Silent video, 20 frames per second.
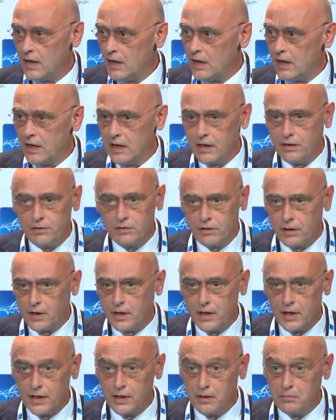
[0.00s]
in
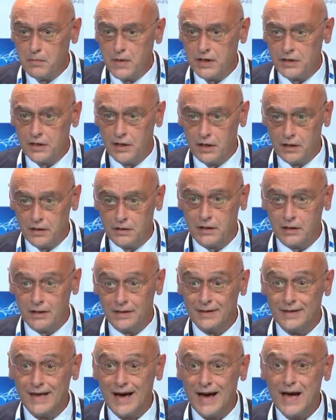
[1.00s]
the
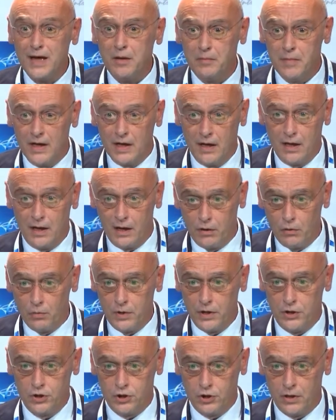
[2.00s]
immediate timing in
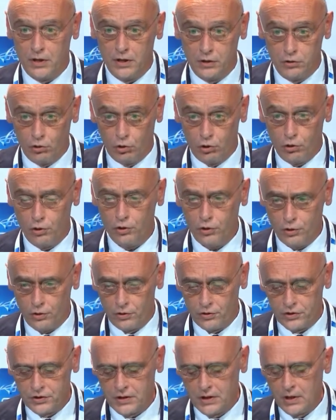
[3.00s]
which it
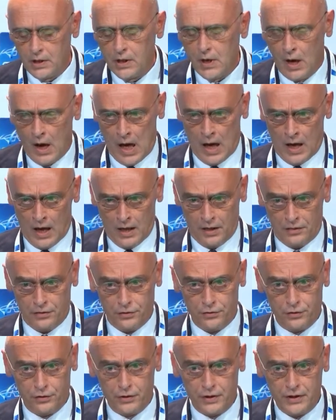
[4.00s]
occurs,
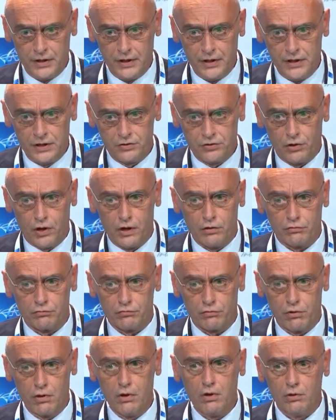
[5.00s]
there is a
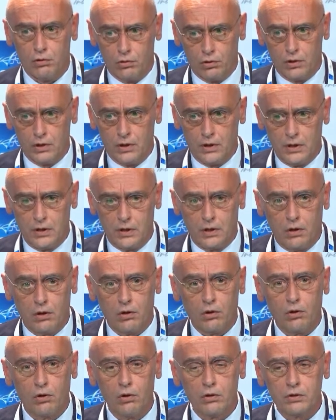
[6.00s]
role
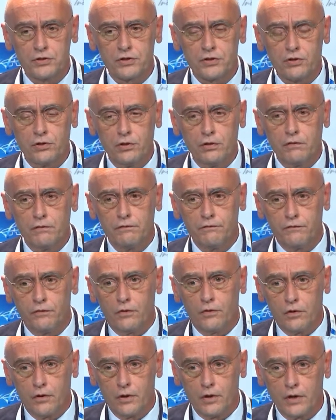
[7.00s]
also
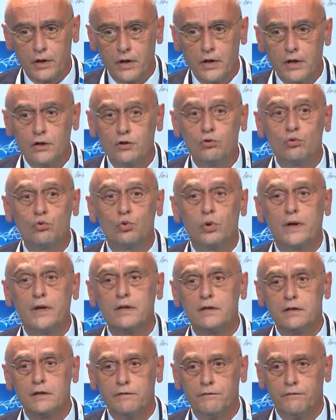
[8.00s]
for
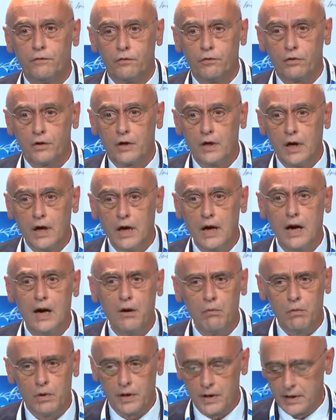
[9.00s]
24
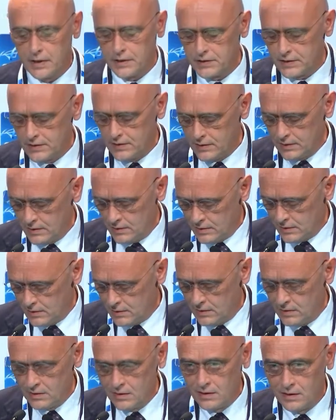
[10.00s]
hours,
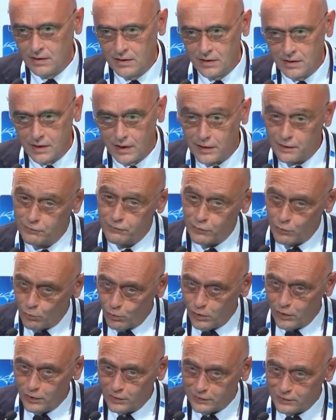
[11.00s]
and if you
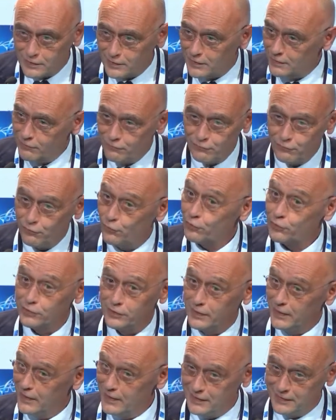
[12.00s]
want,
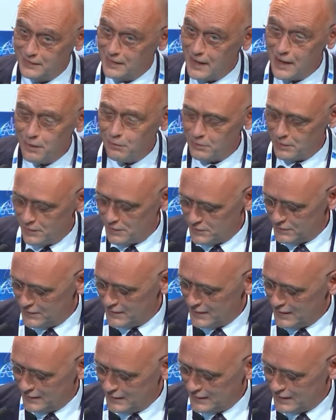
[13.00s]
48 hours
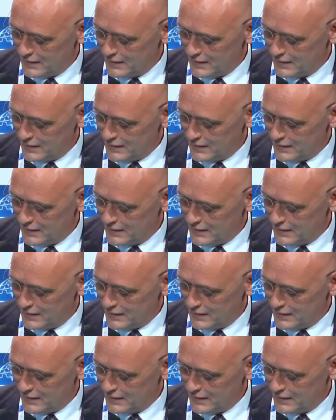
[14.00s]
data